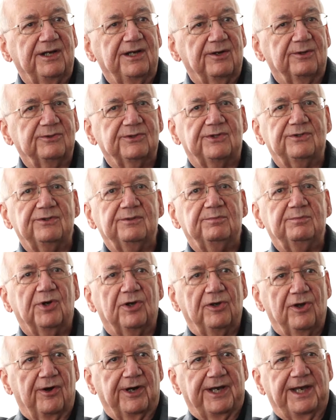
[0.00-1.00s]
he goes to
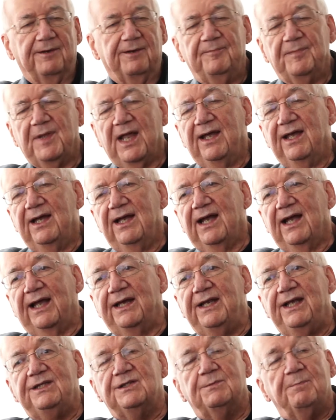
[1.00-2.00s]
Boulogne.
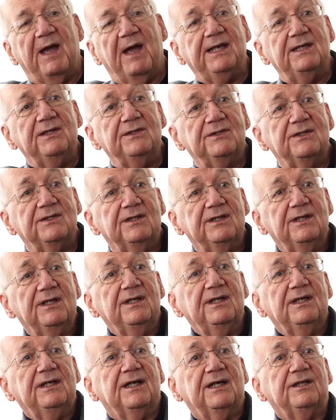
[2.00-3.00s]
And he spends
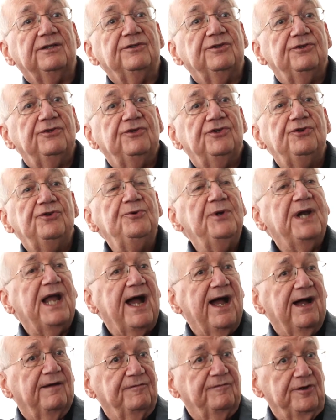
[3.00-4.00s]

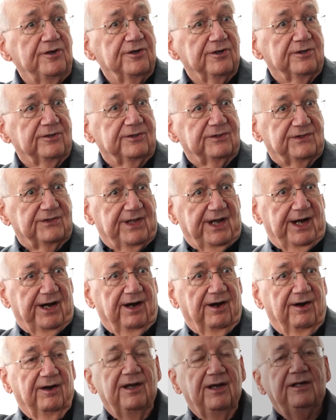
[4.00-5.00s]
2.5 years
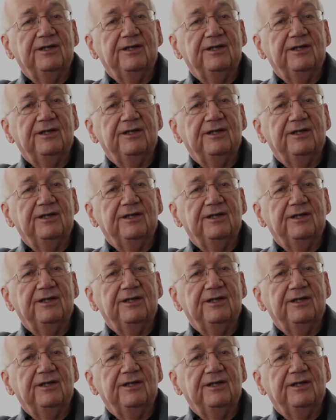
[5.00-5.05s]
there,